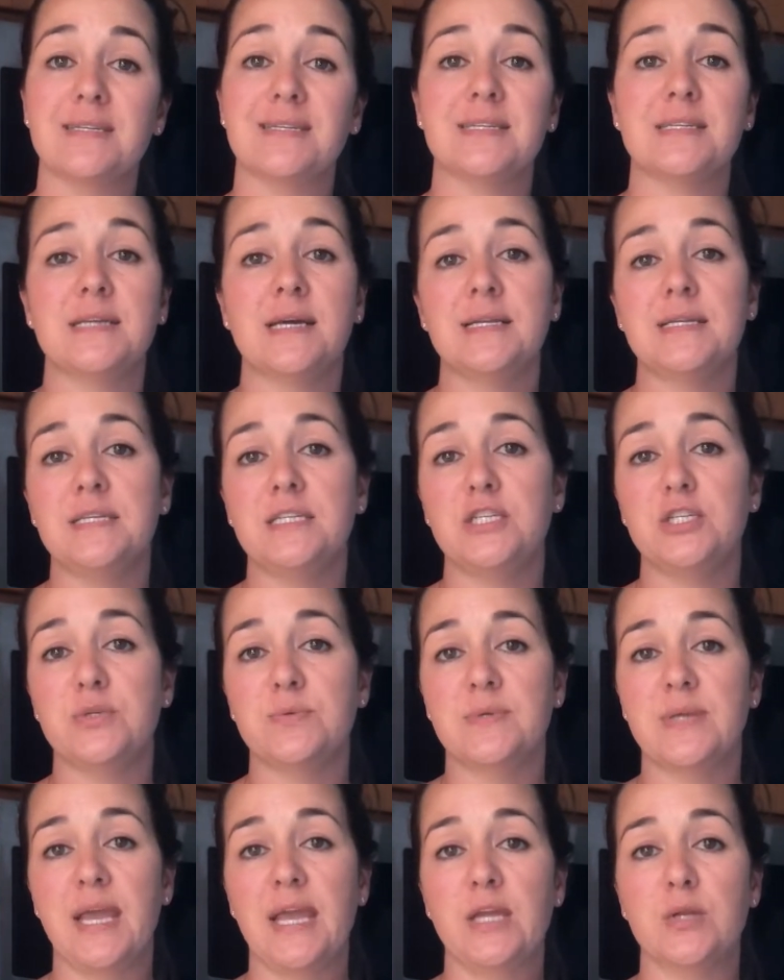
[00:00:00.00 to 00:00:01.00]
does not need to
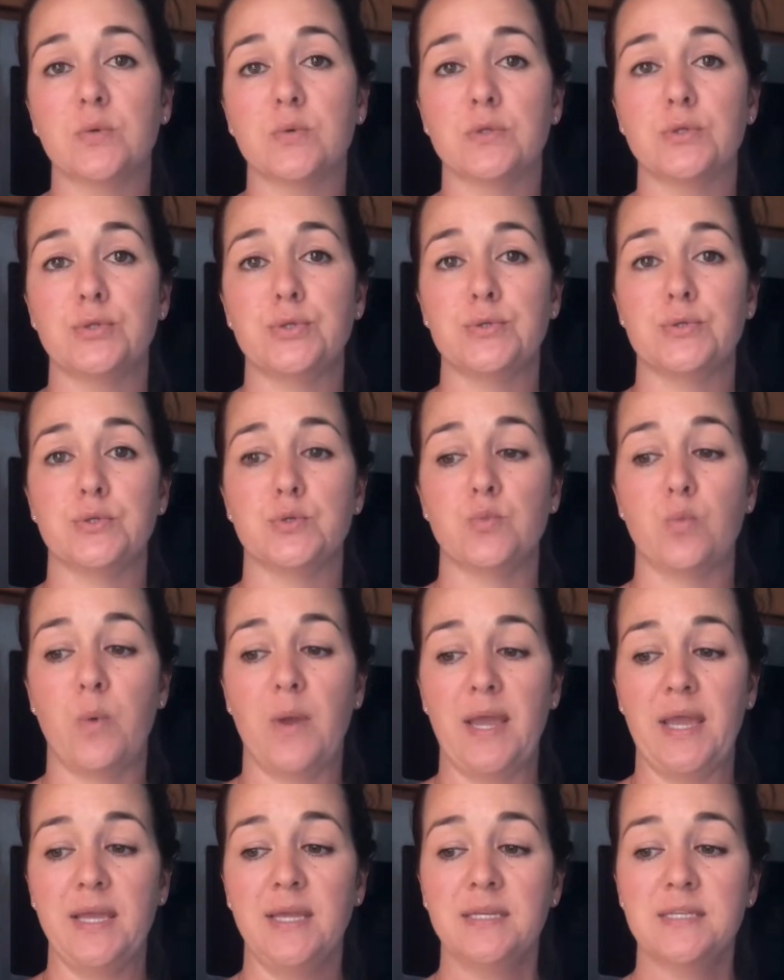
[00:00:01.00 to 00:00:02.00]
gain or lose
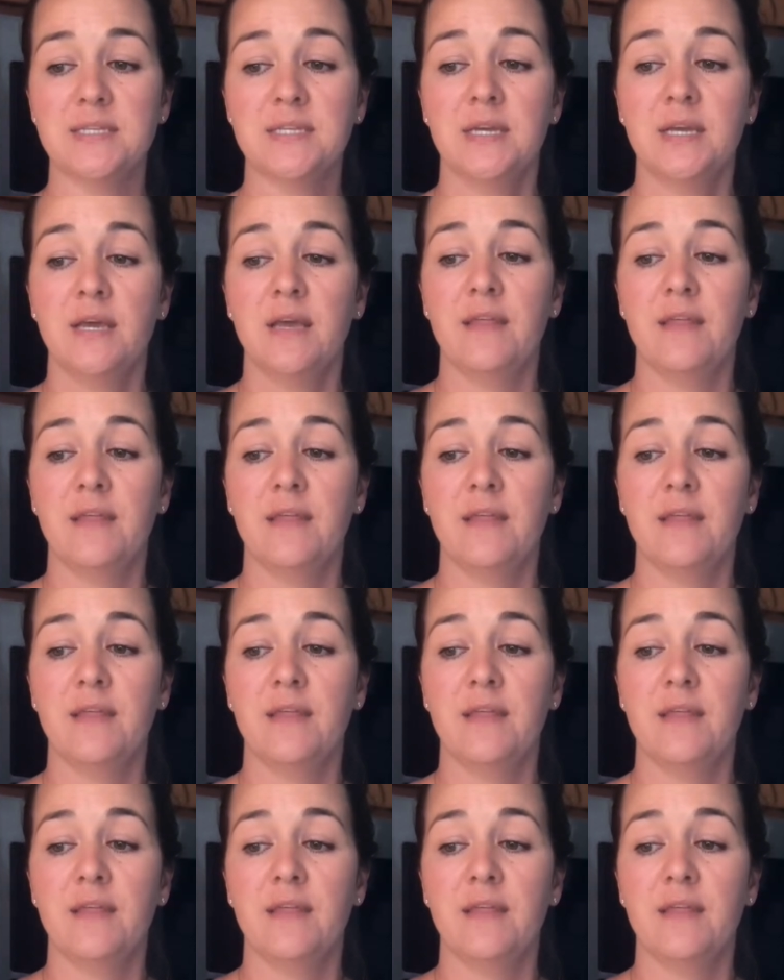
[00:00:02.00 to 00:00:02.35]
weight,